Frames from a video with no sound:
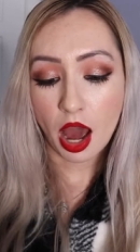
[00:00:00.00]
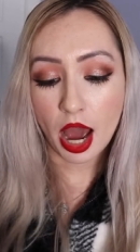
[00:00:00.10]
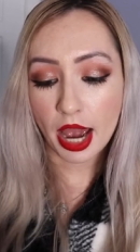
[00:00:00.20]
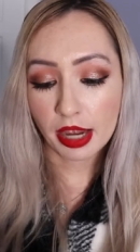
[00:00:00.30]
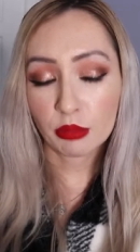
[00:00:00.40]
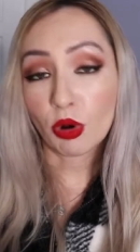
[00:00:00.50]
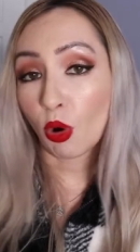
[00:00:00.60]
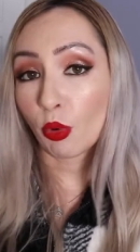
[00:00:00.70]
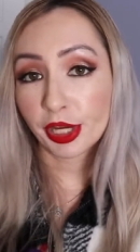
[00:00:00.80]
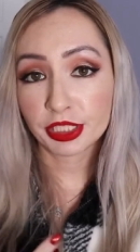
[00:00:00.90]
I am
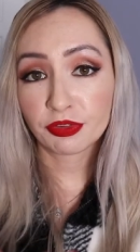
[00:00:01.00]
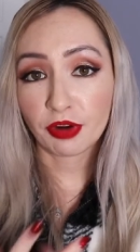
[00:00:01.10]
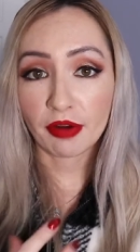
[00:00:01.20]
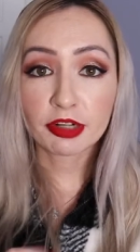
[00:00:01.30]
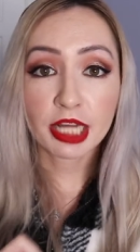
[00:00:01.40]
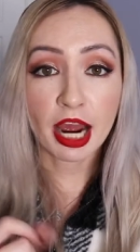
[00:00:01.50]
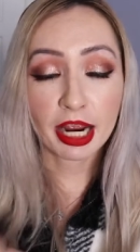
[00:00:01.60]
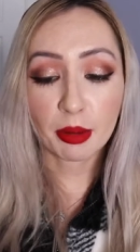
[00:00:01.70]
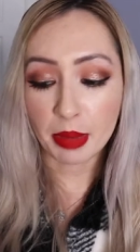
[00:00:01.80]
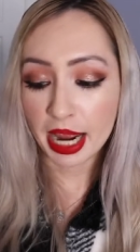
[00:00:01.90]
always forever
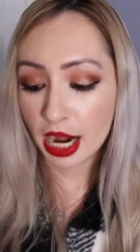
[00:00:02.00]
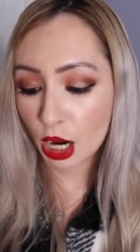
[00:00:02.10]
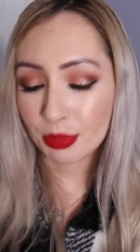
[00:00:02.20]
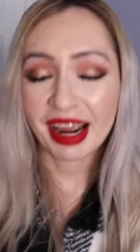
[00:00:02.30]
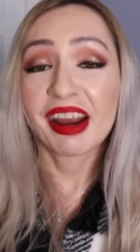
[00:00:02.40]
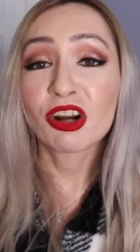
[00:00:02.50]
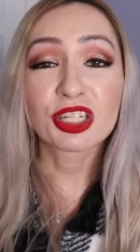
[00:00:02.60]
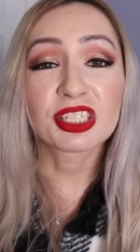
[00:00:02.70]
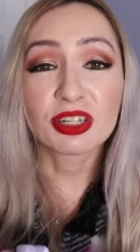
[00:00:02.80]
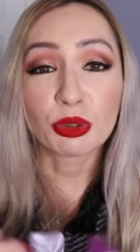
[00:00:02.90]
tying up my hair. My hair just